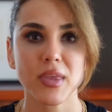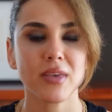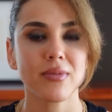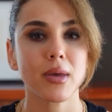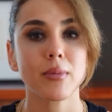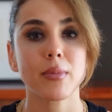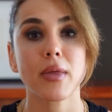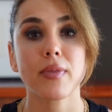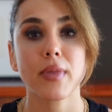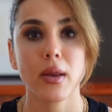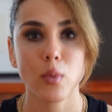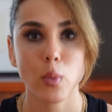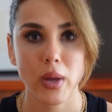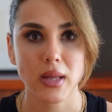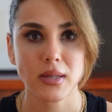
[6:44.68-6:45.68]
even when
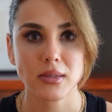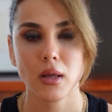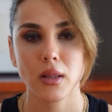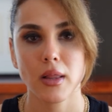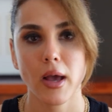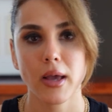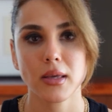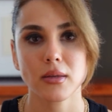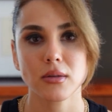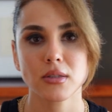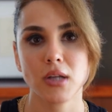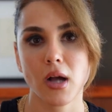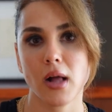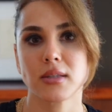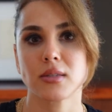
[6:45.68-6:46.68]
they're wet, like
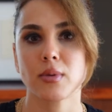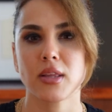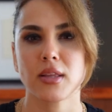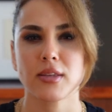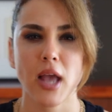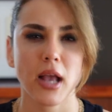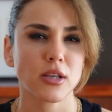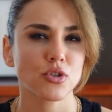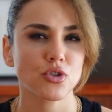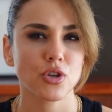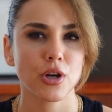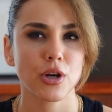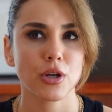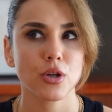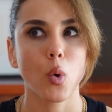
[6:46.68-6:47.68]
tiles with a
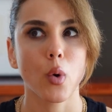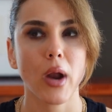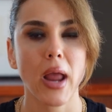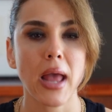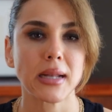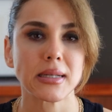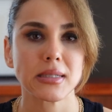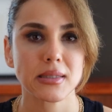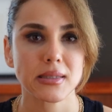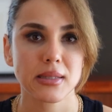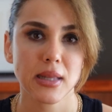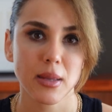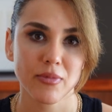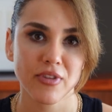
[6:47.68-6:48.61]
textured or anti-slip